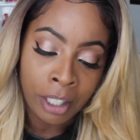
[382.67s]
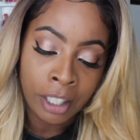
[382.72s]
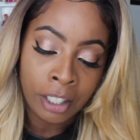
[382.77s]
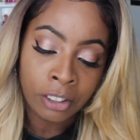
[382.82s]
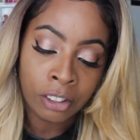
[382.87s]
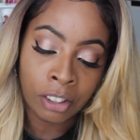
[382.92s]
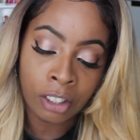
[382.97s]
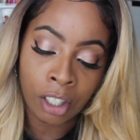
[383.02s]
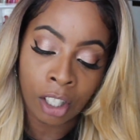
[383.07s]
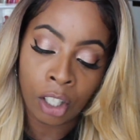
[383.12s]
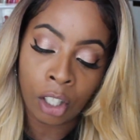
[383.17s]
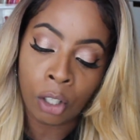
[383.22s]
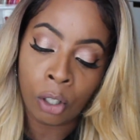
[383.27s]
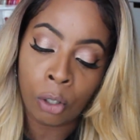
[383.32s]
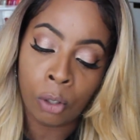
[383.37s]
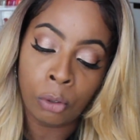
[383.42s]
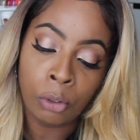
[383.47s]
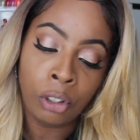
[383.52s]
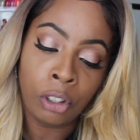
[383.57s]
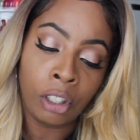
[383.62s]

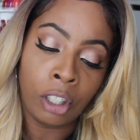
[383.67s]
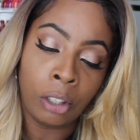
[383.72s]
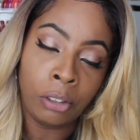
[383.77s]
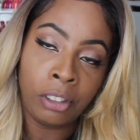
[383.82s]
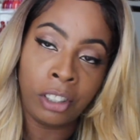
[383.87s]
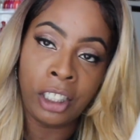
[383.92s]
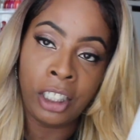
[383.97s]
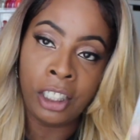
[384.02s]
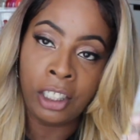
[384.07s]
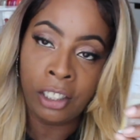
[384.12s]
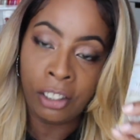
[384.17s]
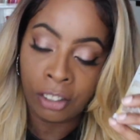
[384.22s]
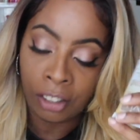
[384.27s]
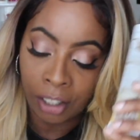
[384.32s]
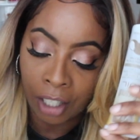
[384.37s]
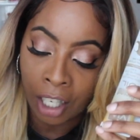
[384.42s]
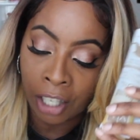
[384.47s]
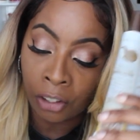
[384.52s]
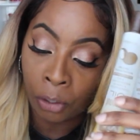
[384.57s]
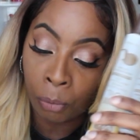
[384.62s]
So, you know,
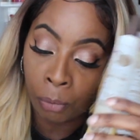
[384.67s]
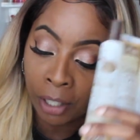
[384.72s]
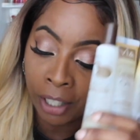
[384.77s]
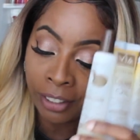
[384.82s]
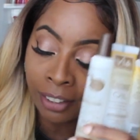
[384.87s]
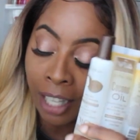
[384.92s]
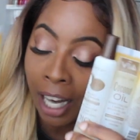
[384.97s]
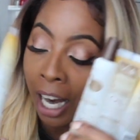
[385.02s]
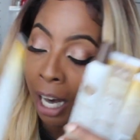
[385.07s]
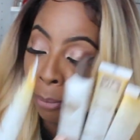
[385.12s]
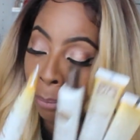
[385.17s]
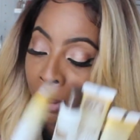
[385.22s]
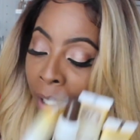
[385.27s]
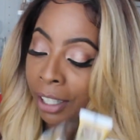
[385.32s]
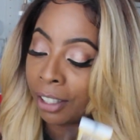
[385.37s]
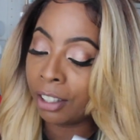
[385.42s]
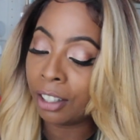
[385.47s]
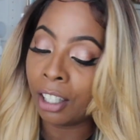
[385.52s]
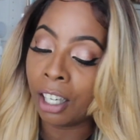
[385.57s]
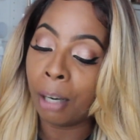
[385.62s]
these are the ones I
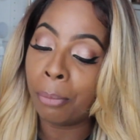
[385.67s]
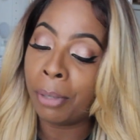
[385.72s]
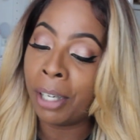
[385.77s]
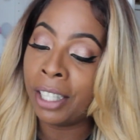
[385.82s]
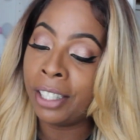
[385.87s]
picked up.